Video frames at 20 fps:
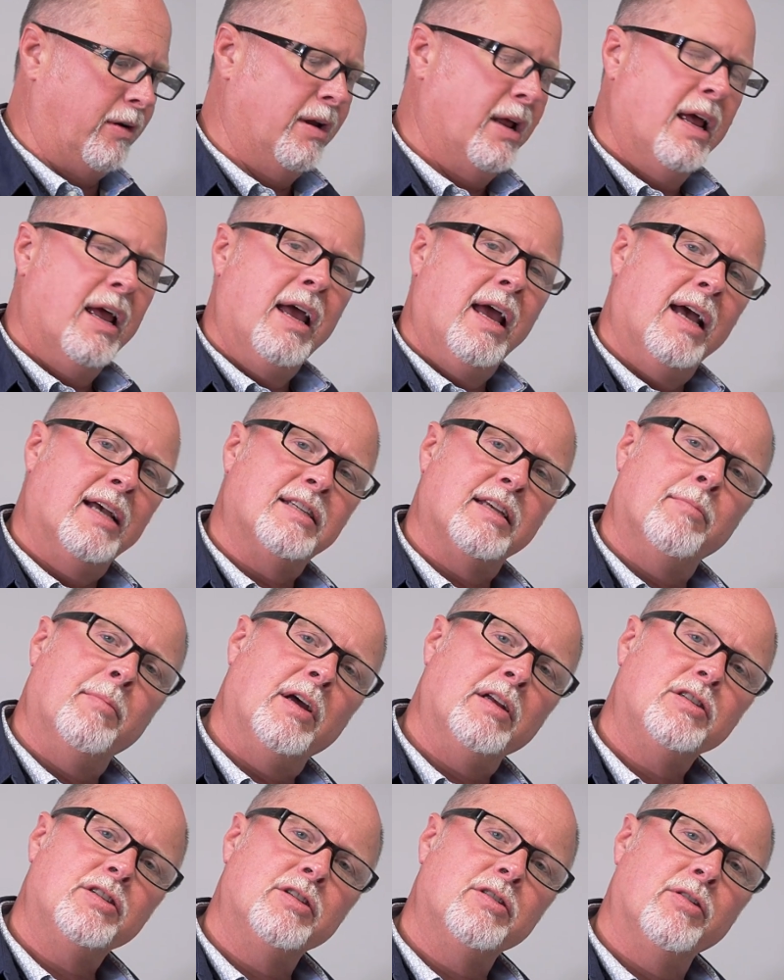and as I
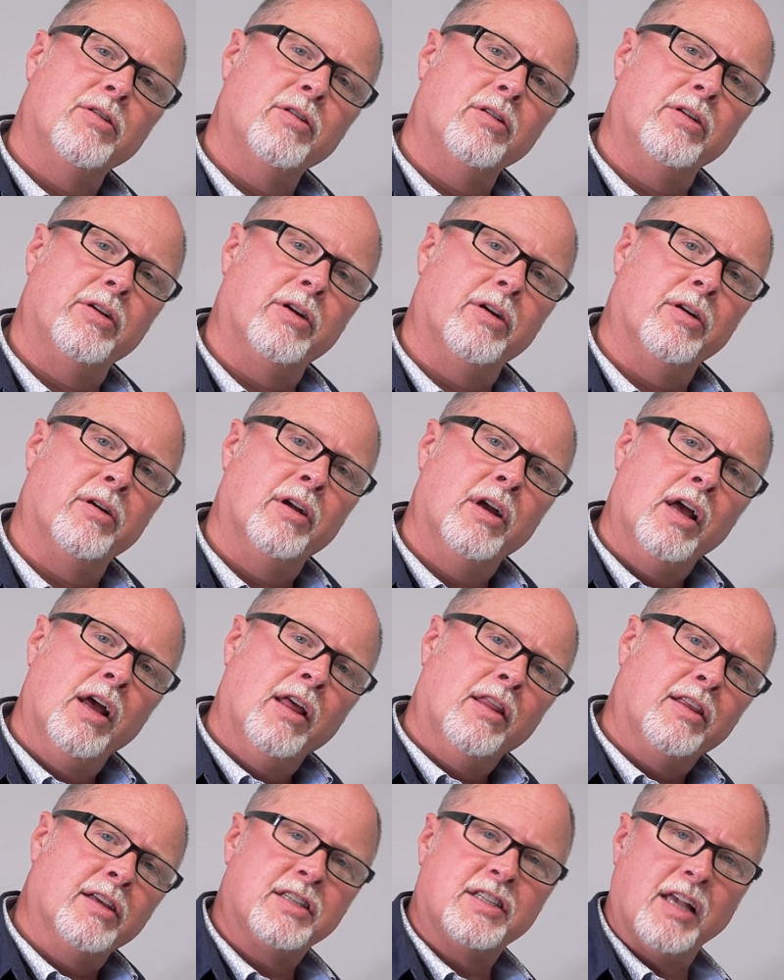mentioned earlier
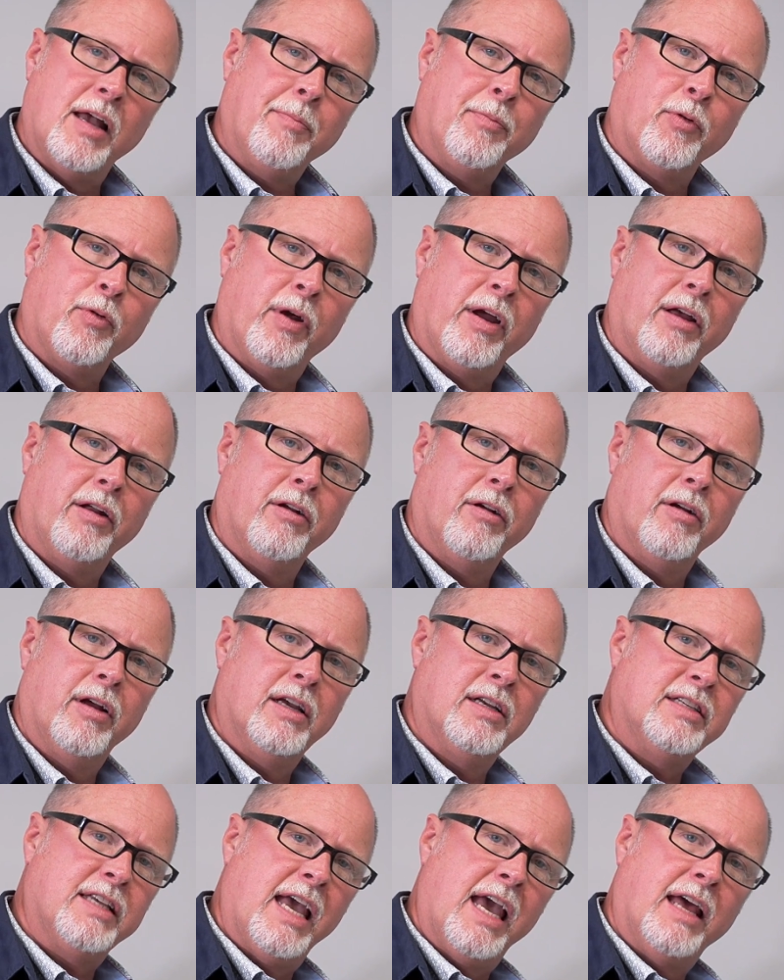the separator
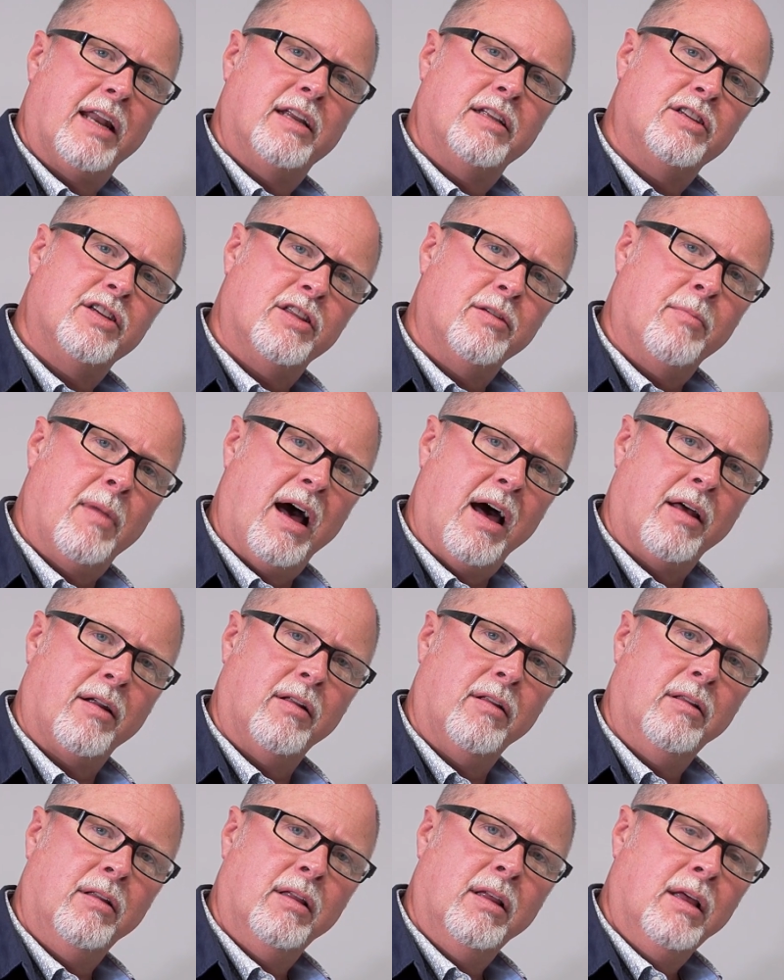is added to the
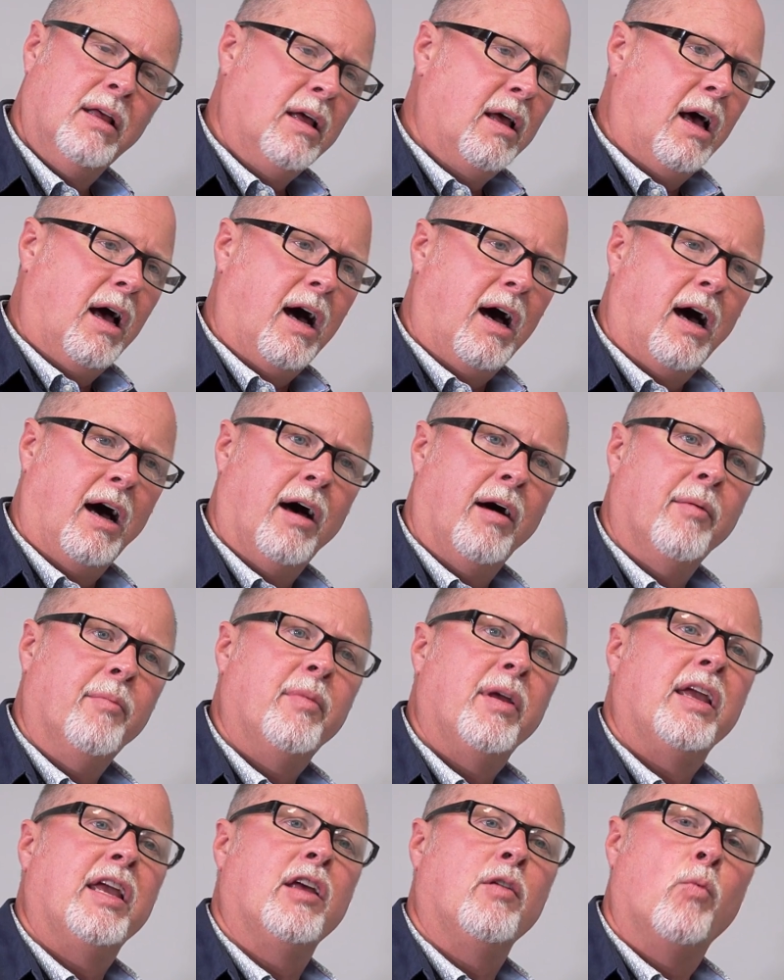model um,
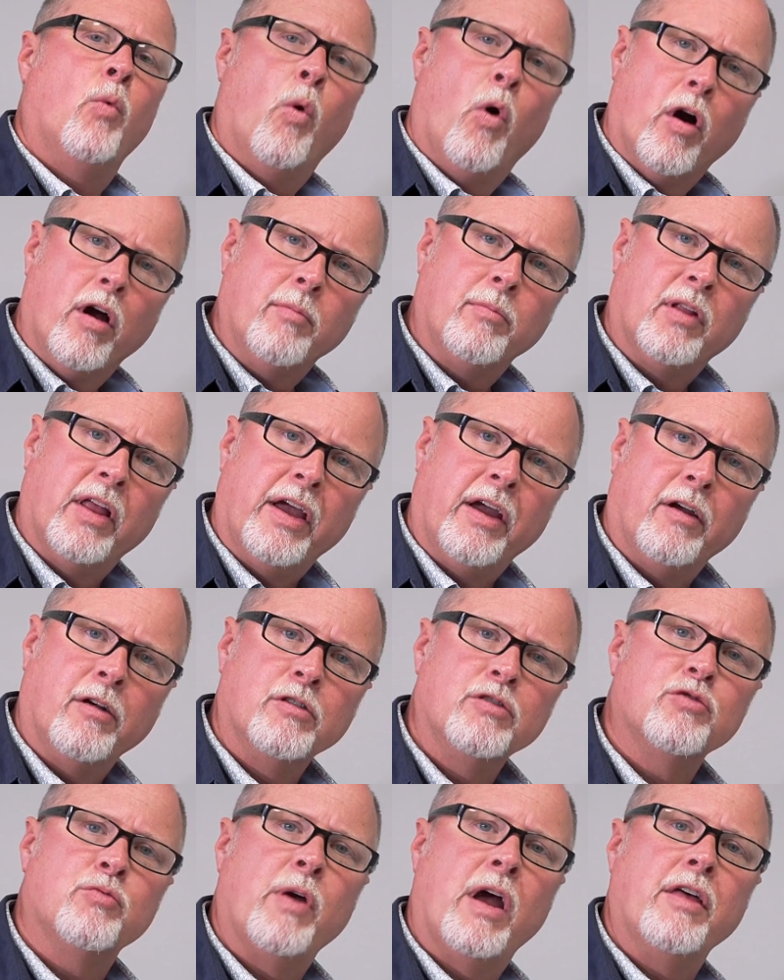in warm
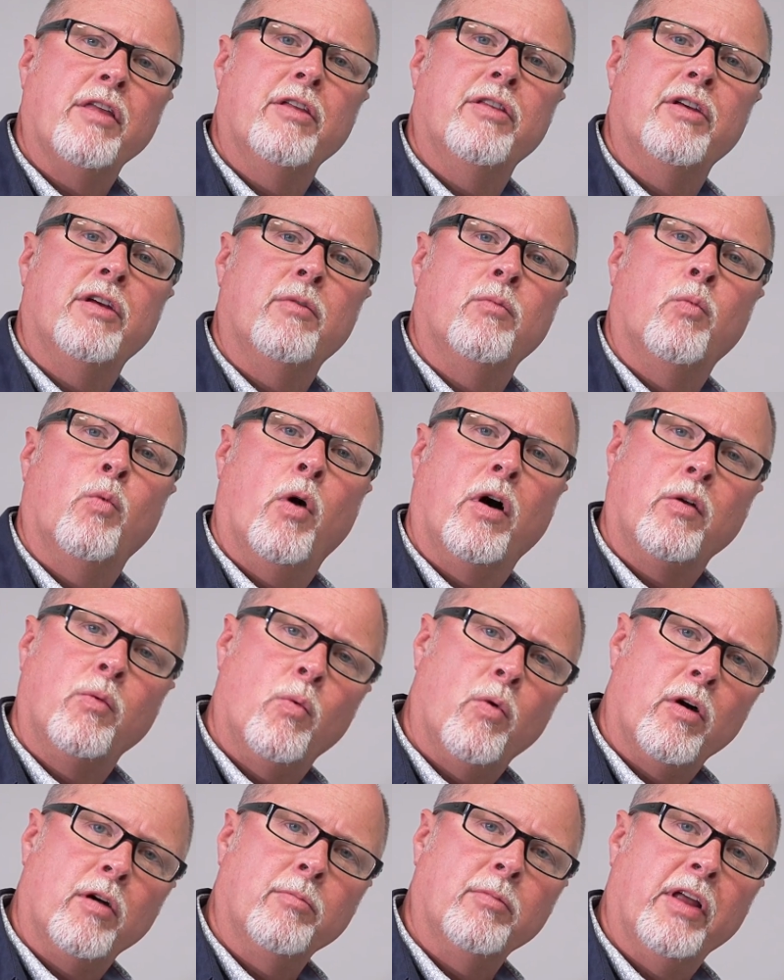layers rather than one
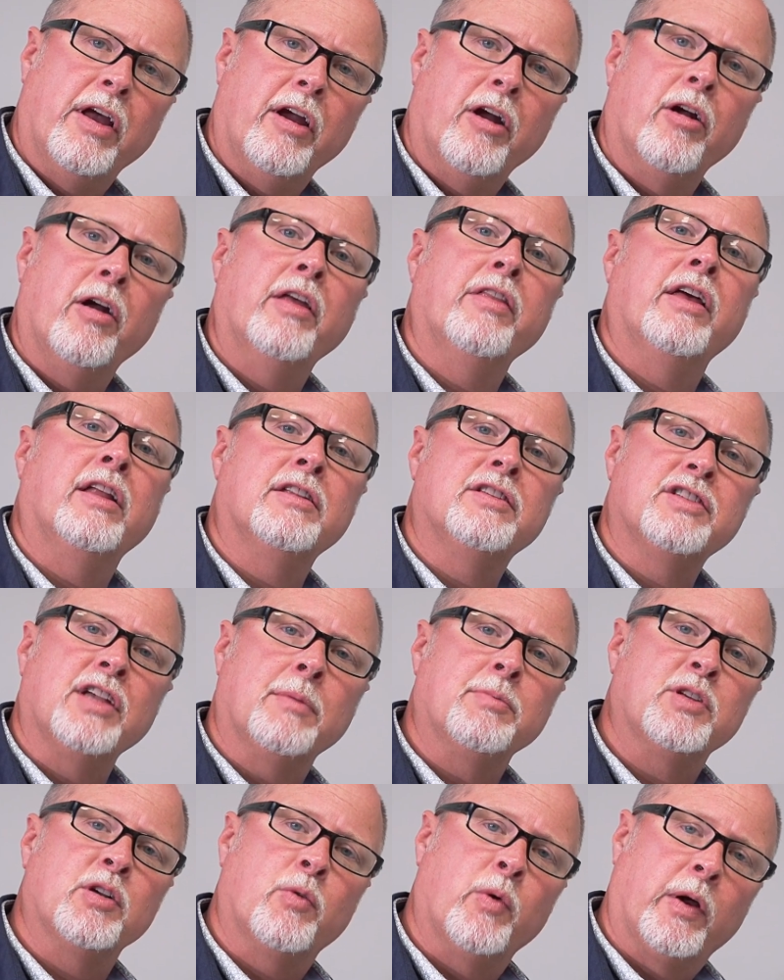warm layer and then
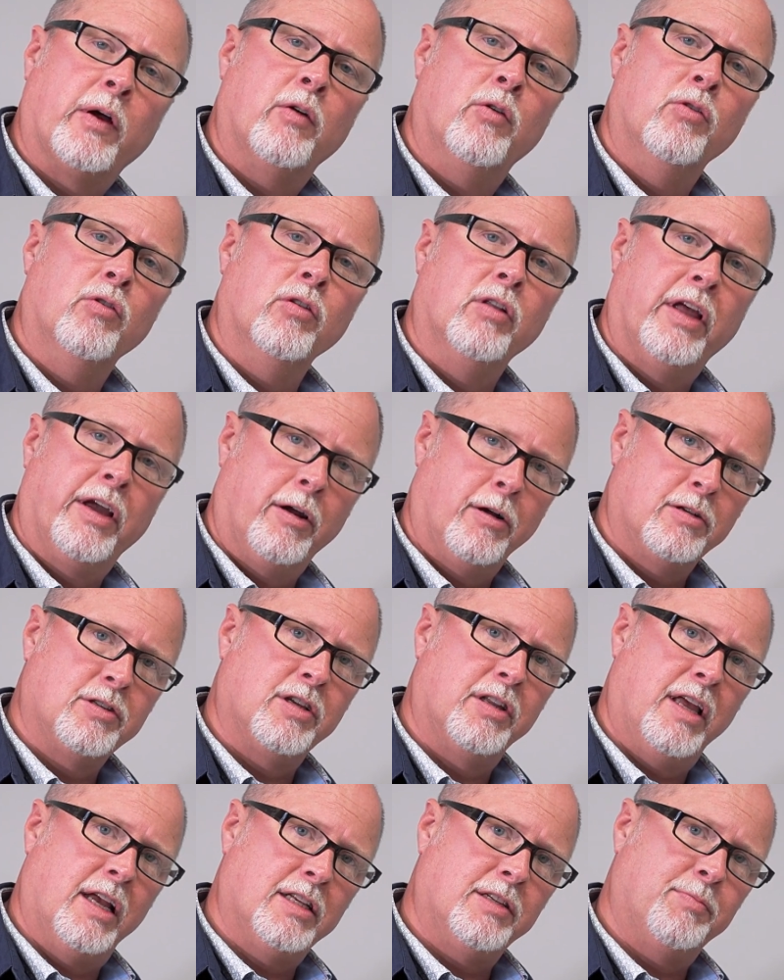subsequent cool layers
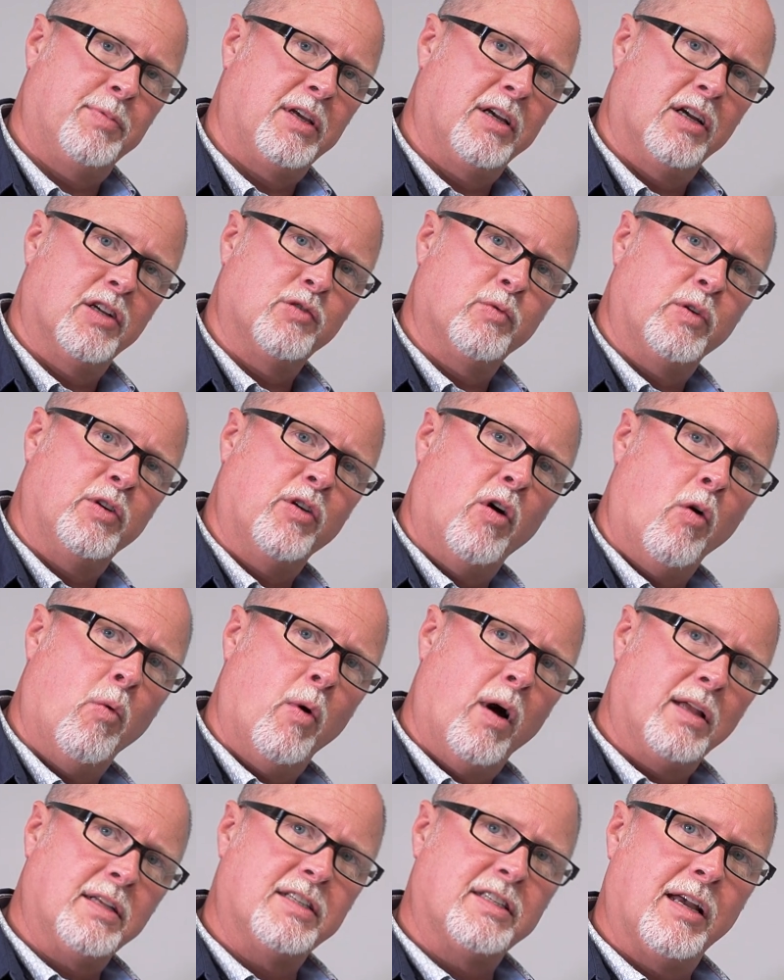and that's because we don't
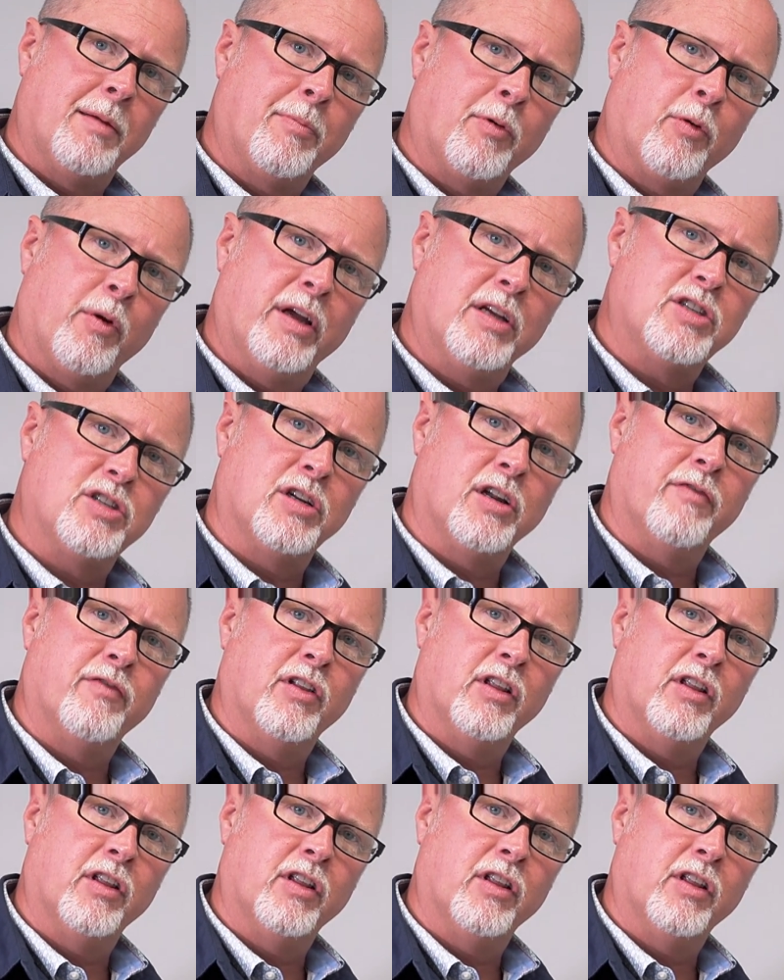want separation of